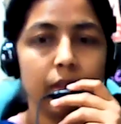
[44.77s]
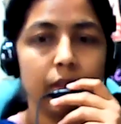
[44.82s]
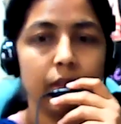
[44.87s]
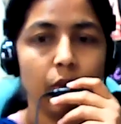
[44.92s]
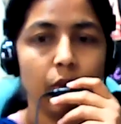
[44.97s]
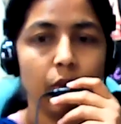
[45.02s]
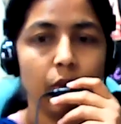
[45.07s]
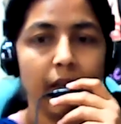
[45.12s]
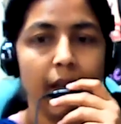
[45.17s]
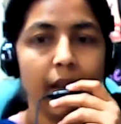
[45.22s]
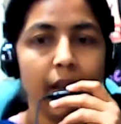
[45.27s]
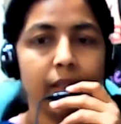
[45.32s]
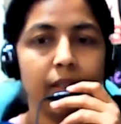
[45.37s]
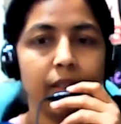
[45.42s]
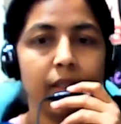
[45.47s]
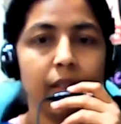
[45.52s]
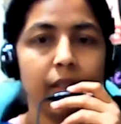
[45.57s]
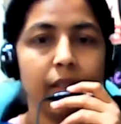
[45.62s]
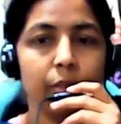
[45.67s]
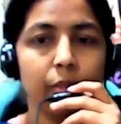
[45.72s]

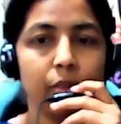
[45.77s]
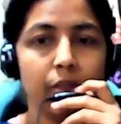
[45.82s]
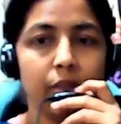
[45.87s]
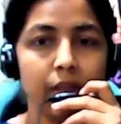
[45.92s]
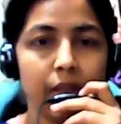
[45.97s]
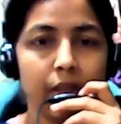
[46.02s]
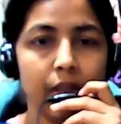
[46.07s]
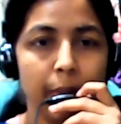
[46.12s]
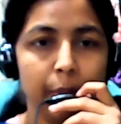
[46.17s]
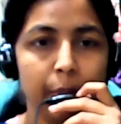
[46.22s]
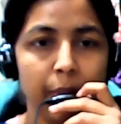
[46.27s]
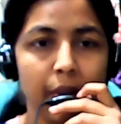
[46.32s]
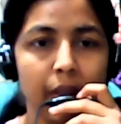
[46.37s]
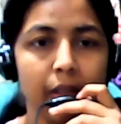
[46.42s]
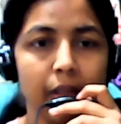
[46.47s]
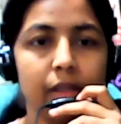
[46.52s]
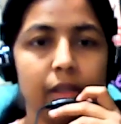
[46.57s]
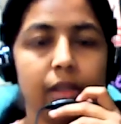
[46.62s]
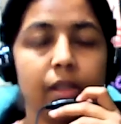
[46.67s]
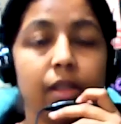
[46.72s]
organism's
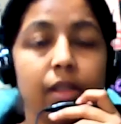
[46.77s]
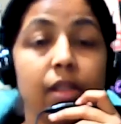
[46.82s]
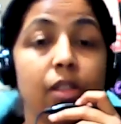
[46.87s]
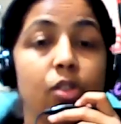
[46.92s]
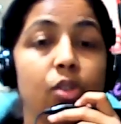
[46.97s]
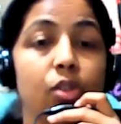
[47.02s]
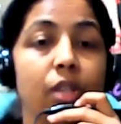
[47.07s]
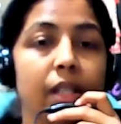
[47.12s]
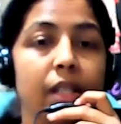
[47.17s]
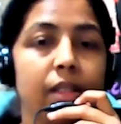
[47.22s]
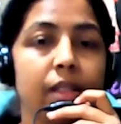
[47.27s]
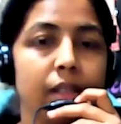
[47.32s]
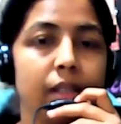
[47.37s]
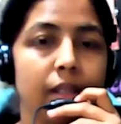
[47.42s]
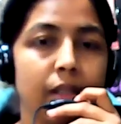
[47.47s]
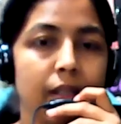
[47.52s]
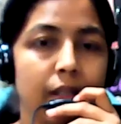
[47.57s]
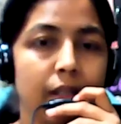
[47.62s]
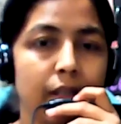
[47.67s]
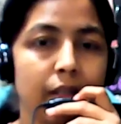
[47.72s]
appearance, such as the
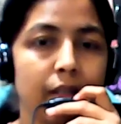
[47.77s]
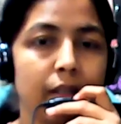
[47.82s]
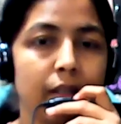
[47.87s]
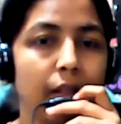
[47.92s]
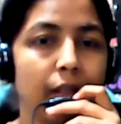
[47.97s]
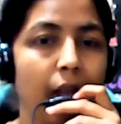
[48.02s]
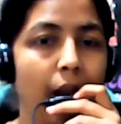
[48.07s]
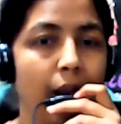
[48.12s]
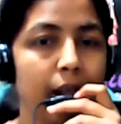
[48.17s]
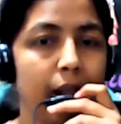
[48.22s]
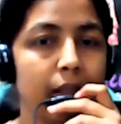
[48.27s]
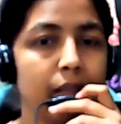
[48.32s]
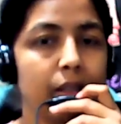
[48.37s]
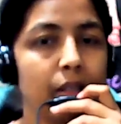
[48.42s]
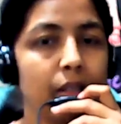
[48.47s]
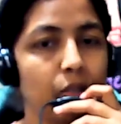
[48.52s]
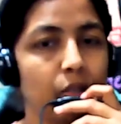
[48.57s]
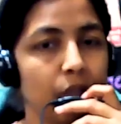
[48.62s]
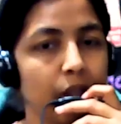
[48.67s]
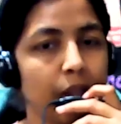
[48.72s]
color, height,
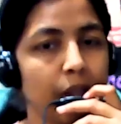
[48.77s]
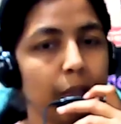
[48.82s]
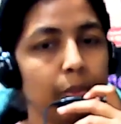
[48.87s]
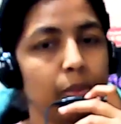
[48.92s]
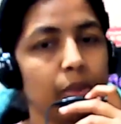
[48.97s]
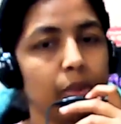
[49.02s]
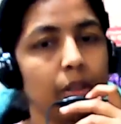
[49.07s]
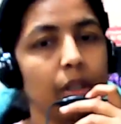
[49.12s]
and shape.